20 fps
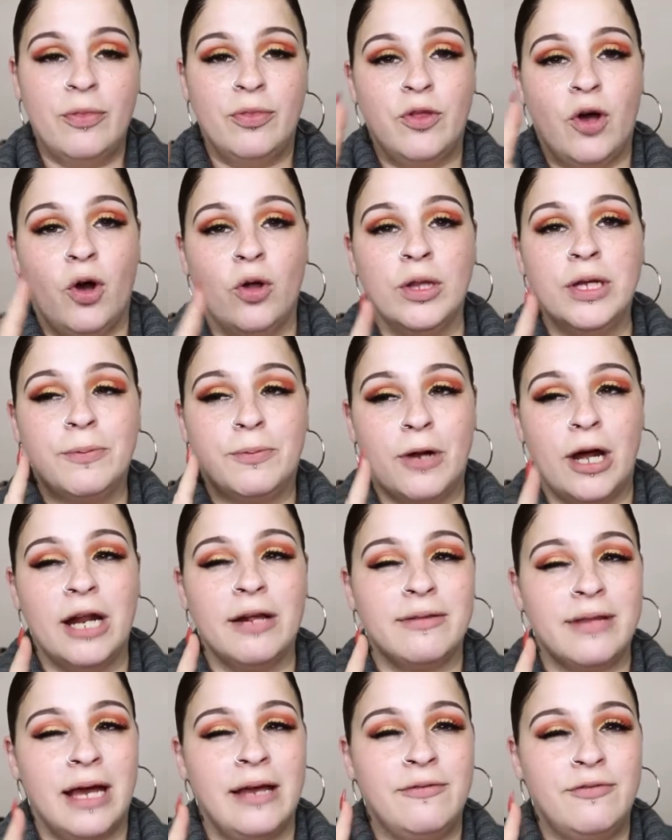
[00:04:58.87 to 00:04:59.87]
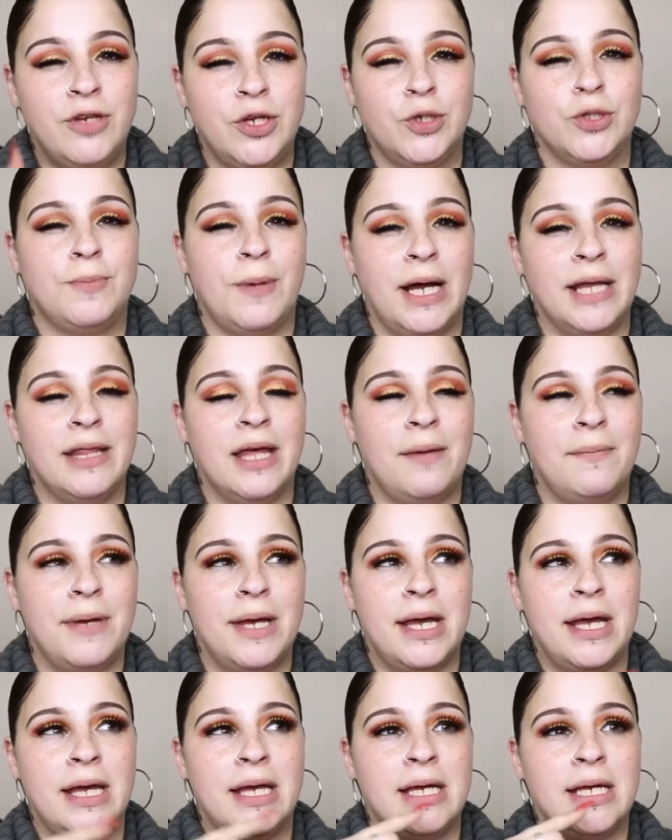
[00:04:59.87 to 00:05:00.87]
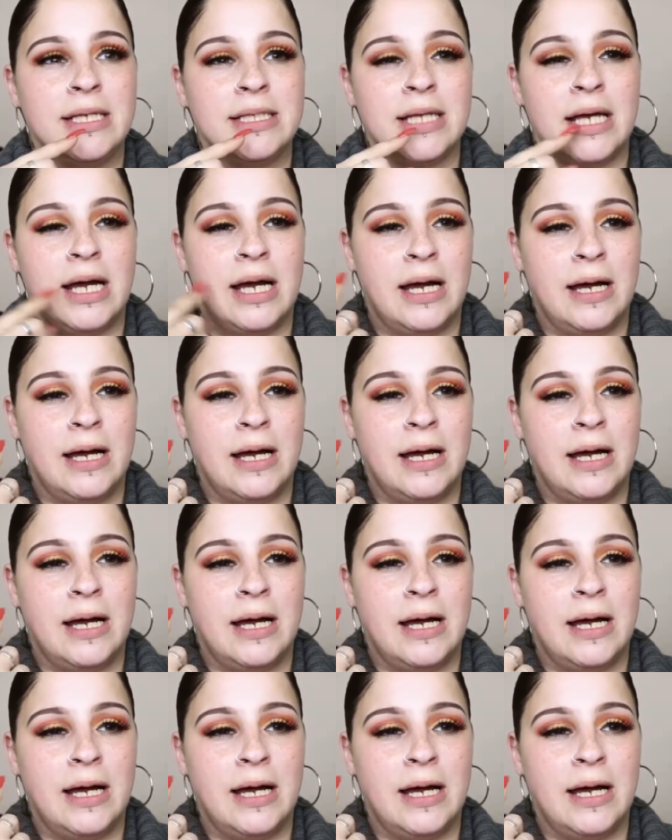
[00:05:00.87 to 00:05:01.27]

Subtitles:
the only products I've used by them is